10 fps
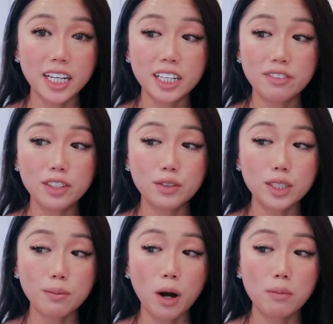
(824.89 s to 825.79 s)
I even
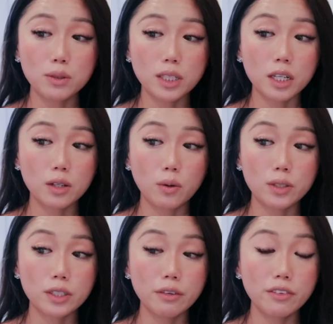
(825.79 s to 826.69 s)
used up almost a
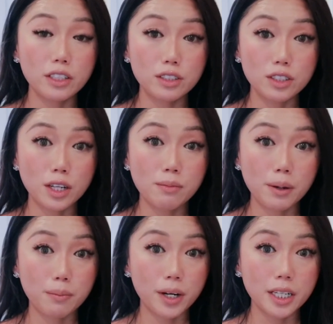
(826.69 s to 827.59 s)
quarter of this during
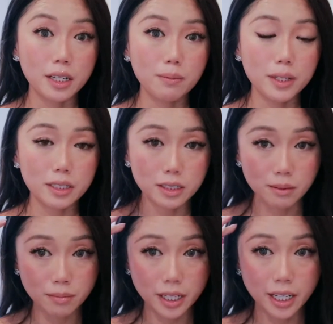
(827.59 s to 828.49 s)
my breakout, because
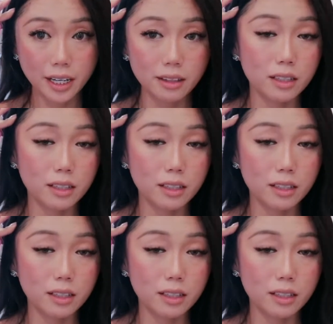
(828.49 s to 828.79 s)
in my head,